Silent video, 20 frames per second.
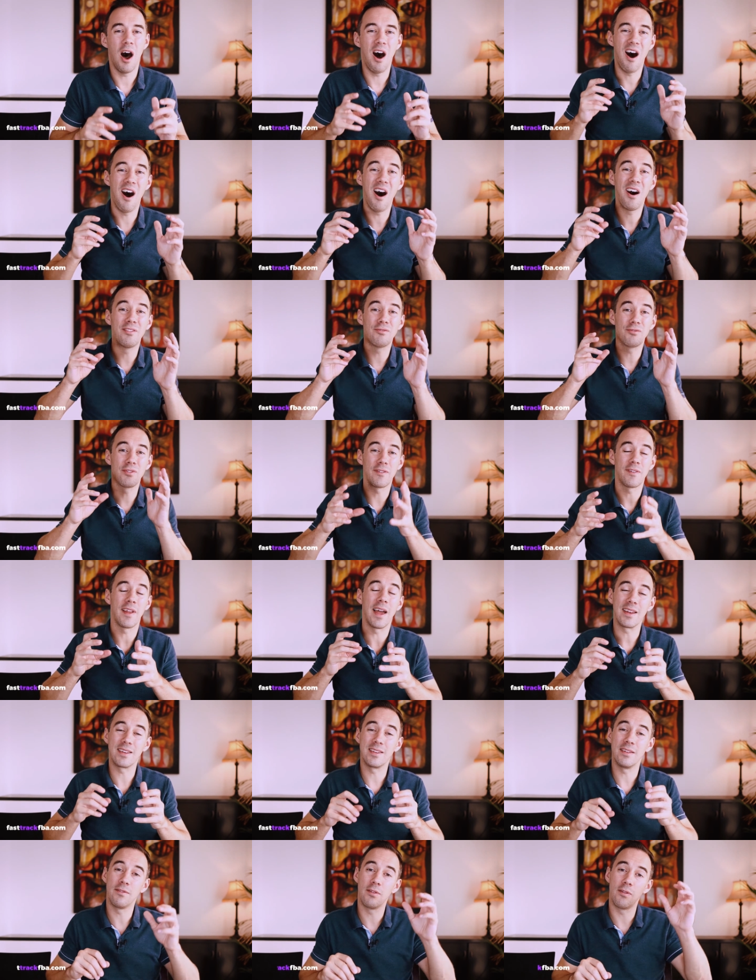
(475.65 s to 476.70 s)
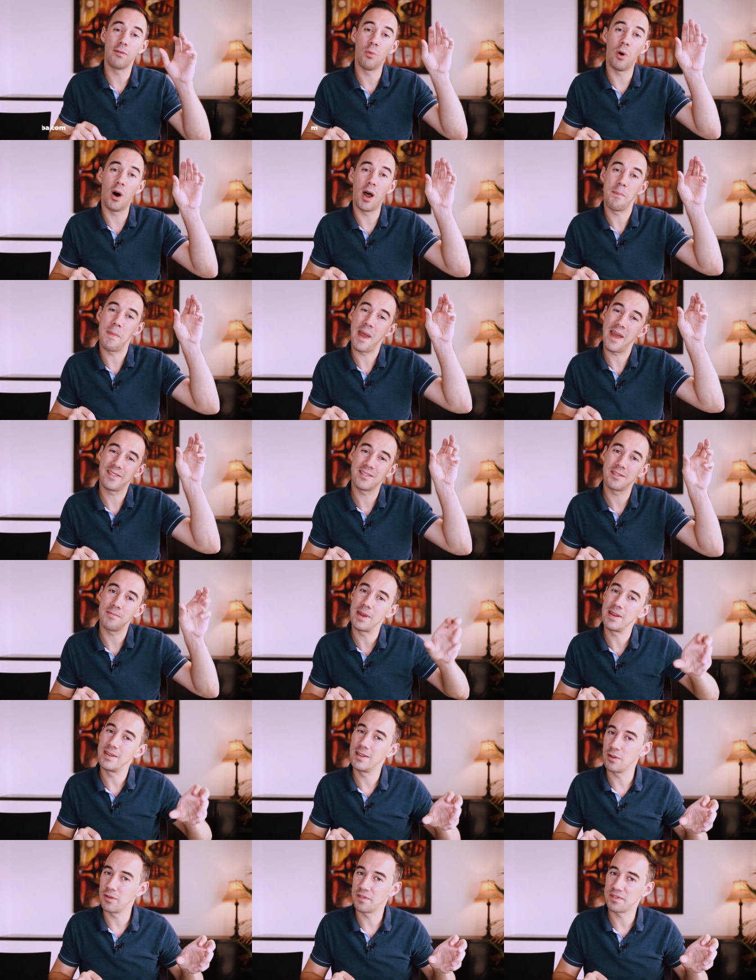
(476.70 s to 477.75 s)
aren't reflective of what I'm
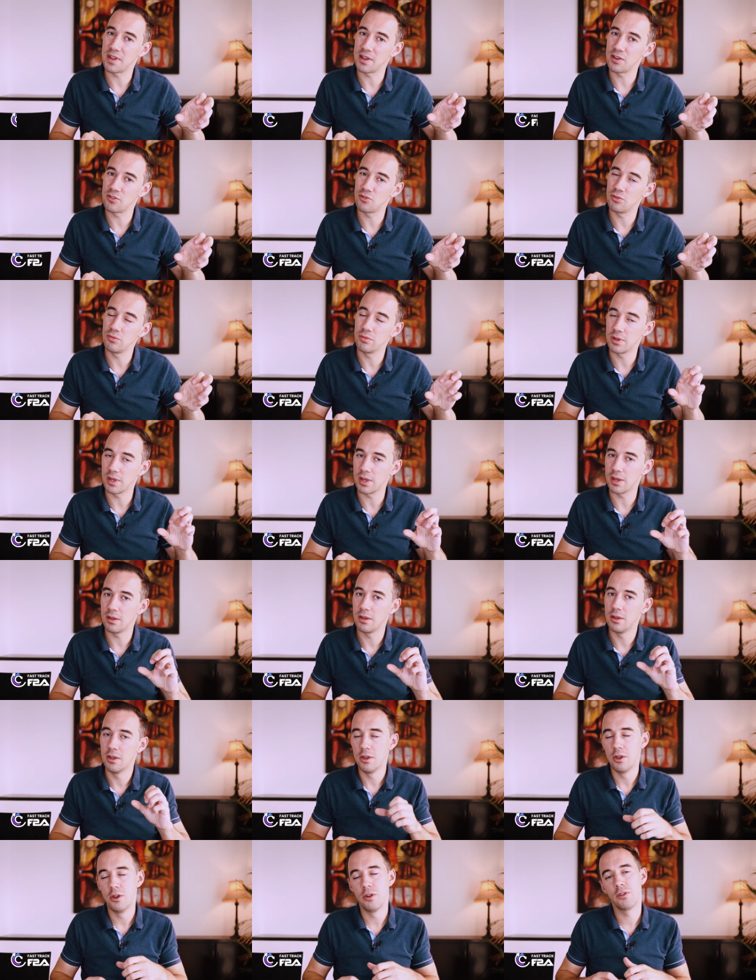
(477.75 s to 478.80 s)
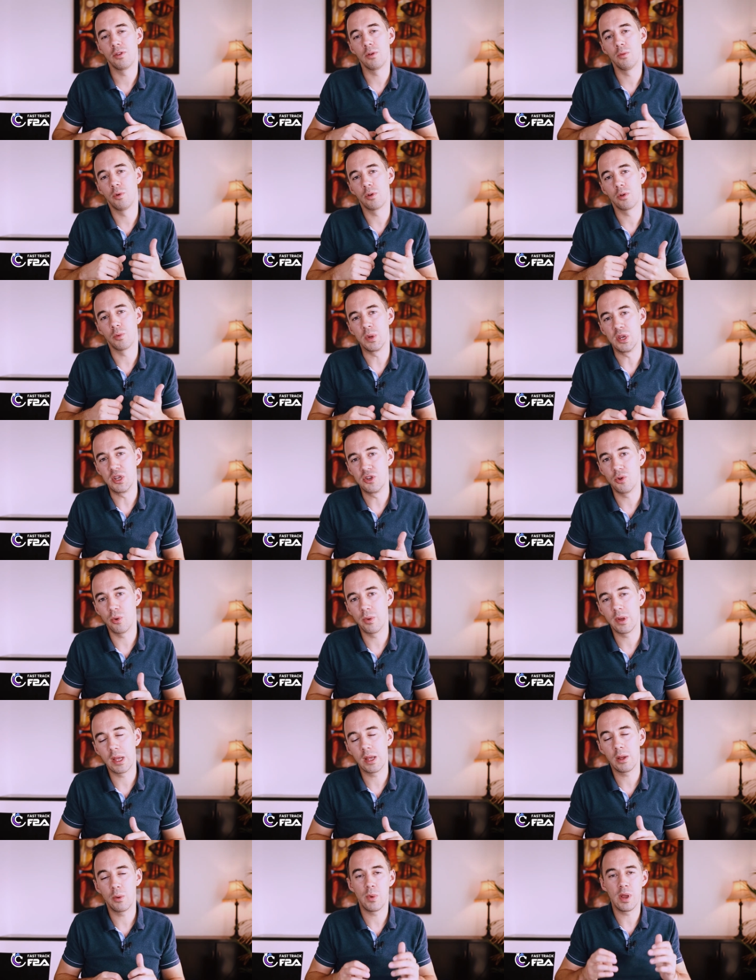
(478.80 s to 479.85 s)
estimating off Seller Toolkit. So what are we doing?